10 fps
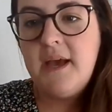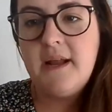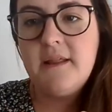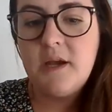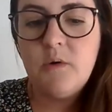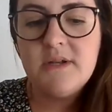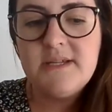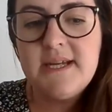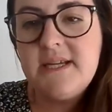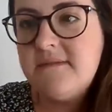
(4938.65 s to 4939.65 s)
And I think
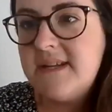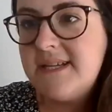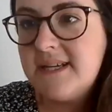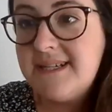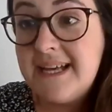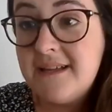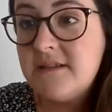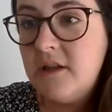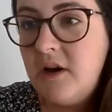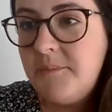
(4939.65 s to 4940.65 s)
quantitative data can tell
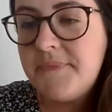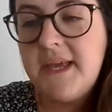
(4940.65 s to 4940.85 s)
us a lot.